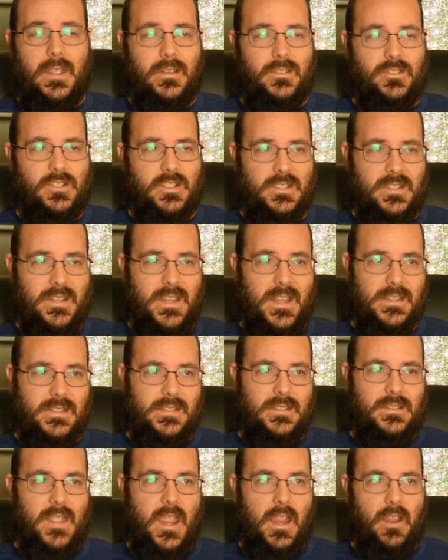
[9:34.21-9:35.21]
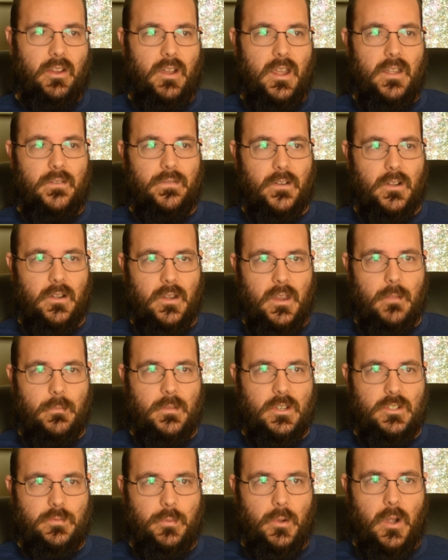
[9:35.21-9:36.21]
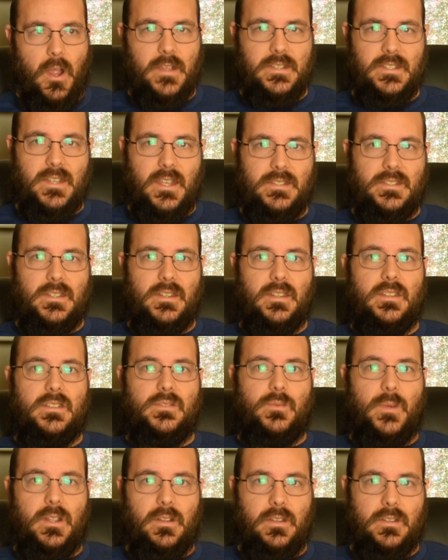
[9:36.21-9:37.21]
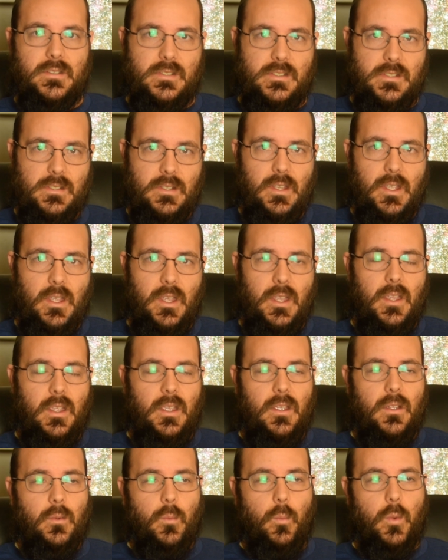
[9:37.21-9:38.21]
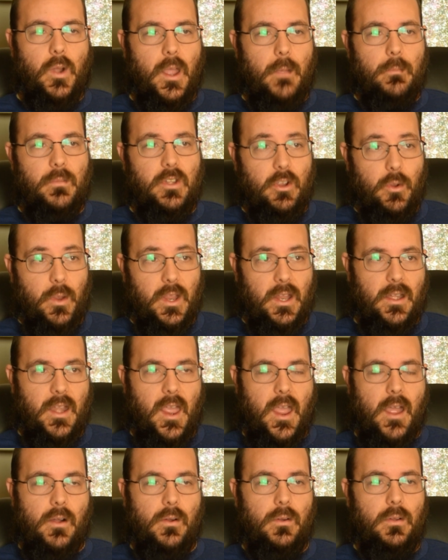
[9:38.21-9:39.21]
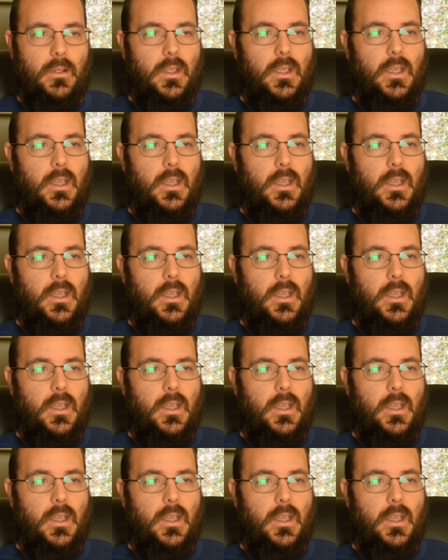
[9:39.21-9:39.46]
just isn't that great for image processing as well as what I'm doing now.